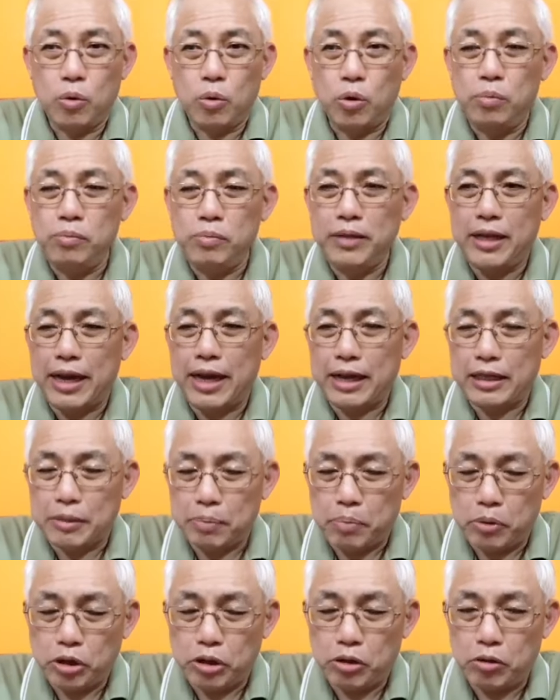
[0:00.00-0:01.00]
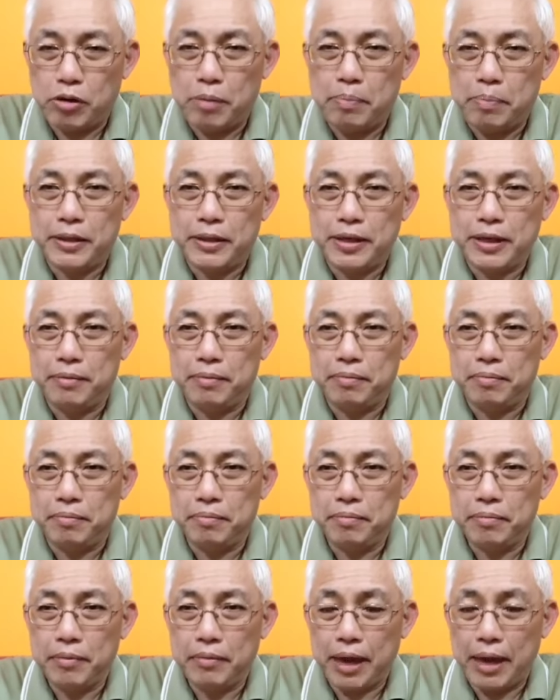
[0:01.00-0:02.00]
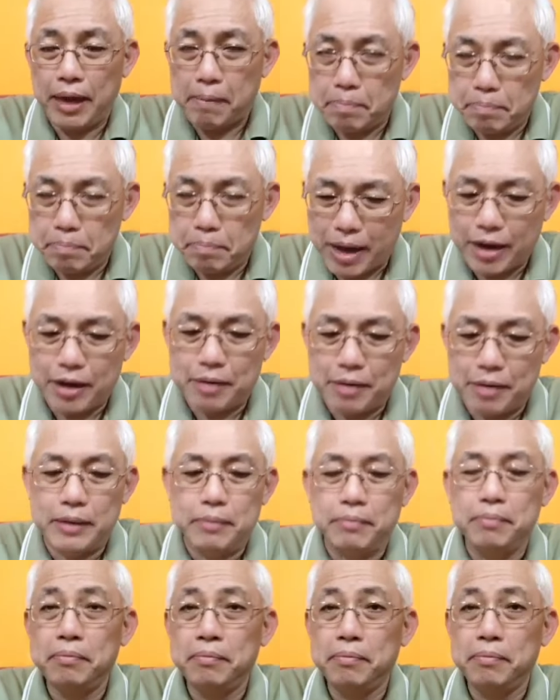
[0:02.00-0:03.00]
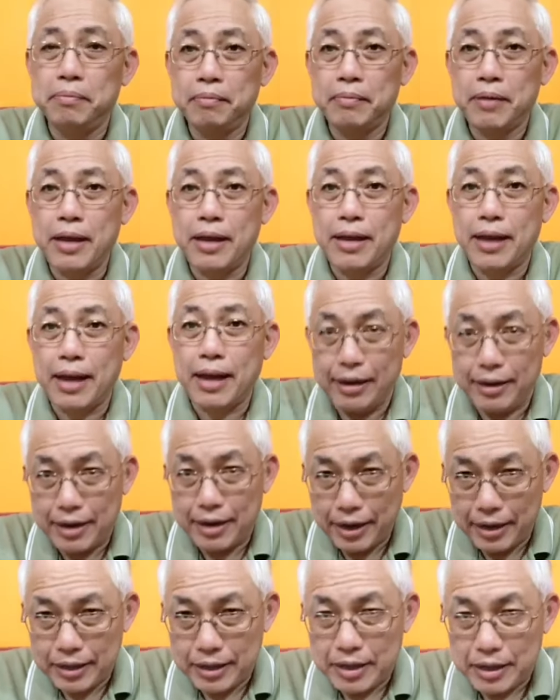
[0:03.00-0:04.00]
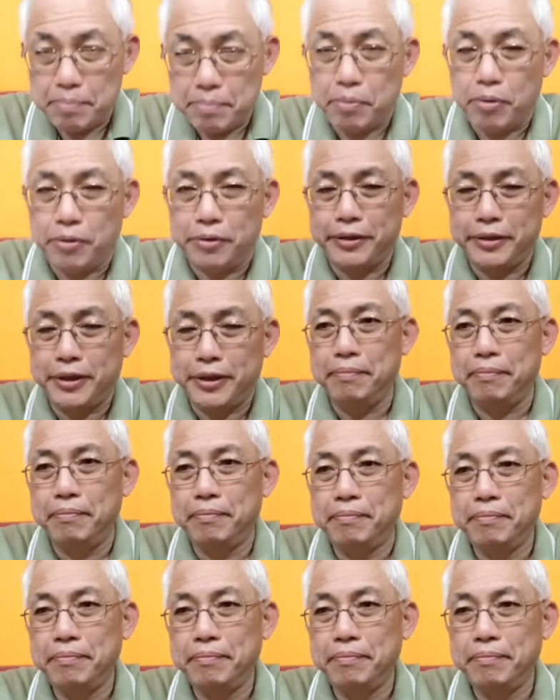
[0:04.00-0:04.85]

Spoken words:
whom they are supposed to represent in Parliament. That is important.